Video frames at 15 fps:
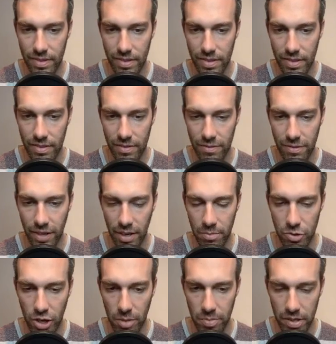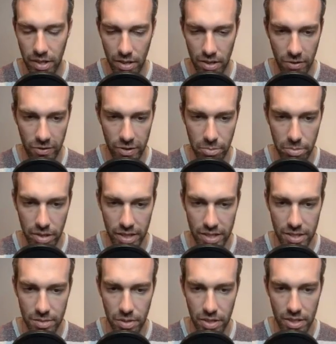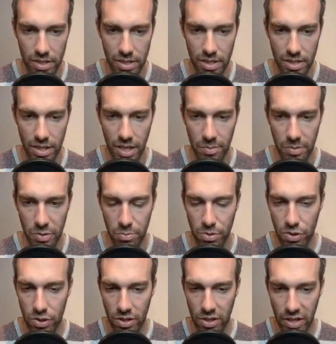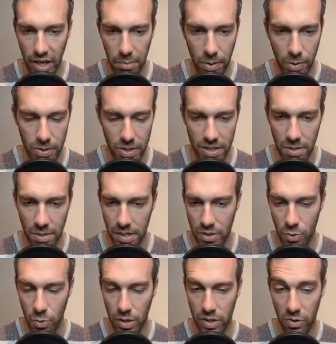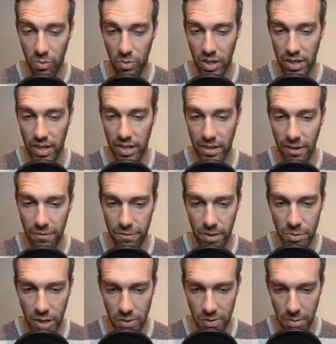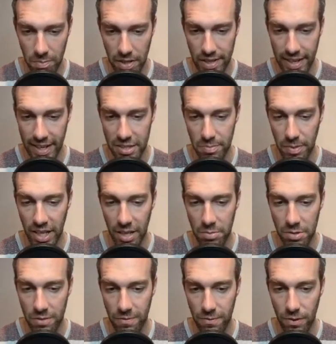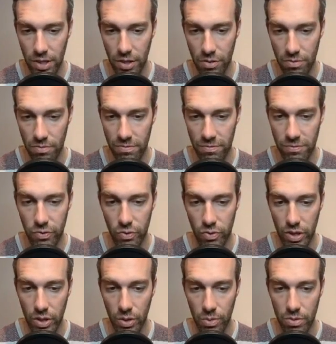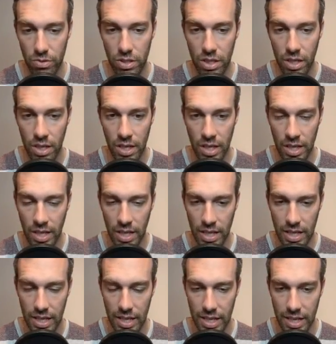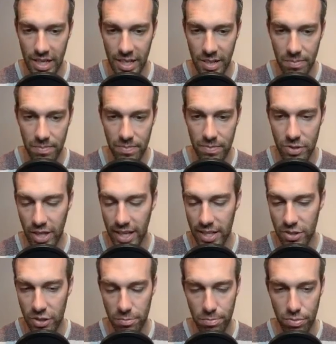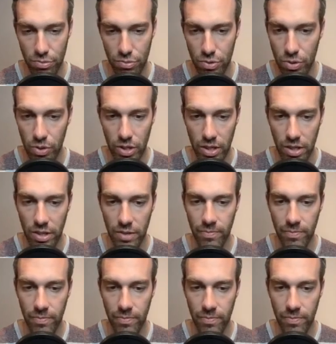Frame dropping all over the place because this game is brutal. I posted something on Twitter where frame drops would have been nice. My game just full out froze. So that's just brutal.